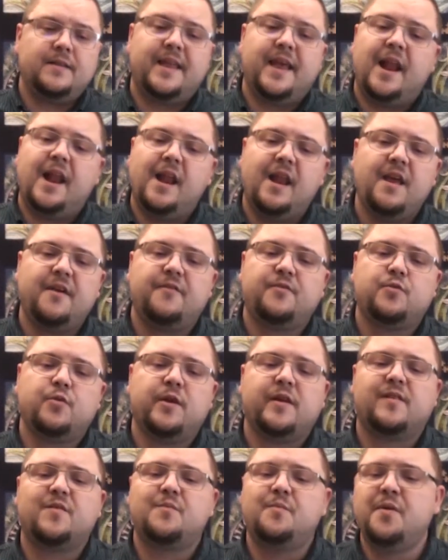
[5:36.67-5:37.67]
they live
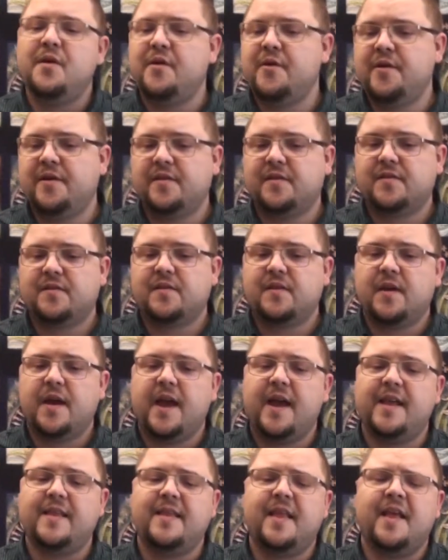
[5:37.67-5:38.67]
to
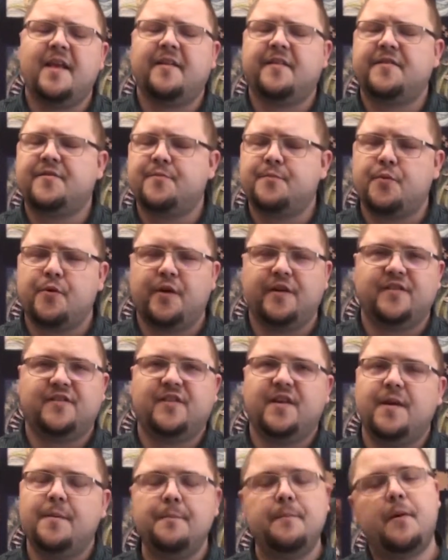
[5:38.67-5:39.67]
experience and
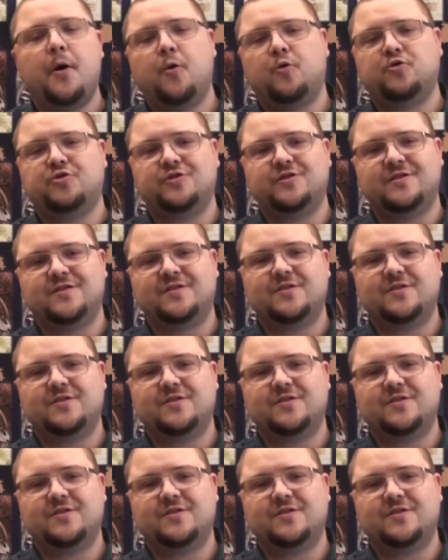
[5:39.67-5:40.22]
express emotion.